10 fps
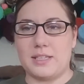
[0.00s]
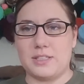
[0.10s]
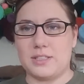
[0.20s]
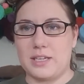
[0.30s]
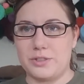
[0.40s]
It
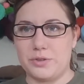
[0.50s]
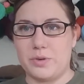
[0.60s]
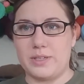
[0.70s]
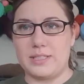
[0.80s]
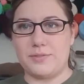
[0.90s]
just got too
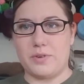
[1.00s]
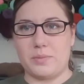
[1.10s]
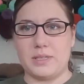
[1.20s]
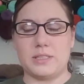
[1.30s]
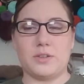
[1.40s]
crazy for
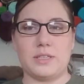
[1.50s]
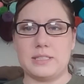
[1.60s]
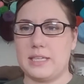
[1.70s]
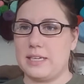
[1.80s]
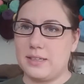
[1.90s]
me, so I
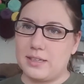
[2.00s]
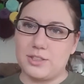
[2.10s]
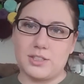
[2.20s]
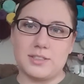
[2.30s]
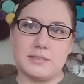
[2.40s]
decided I
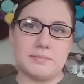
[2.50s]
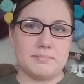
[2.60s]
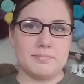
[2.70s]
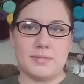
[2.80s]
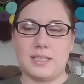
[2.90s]
just
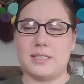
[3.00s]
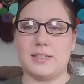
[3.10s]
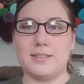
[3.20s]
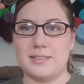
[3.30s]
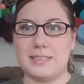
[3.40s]
need
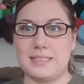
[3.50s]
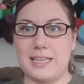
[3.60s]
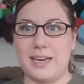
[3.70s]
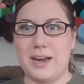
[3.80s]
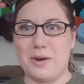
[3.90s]
to
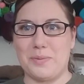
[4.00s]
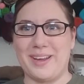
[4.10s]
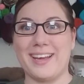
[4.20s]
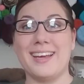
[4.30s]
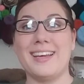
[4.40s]
set it out a
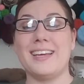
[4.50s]
week.